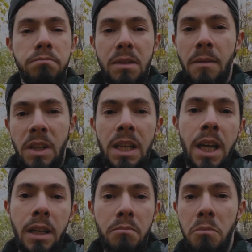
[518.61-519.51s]
something
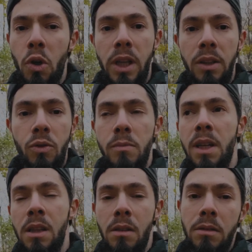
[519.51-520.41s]
like more than two
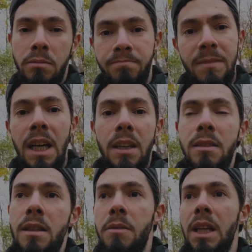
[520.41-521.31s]
months or yeah,
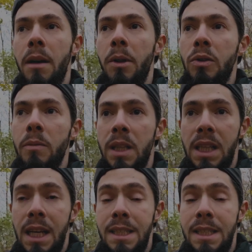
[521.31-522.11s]
something about two months,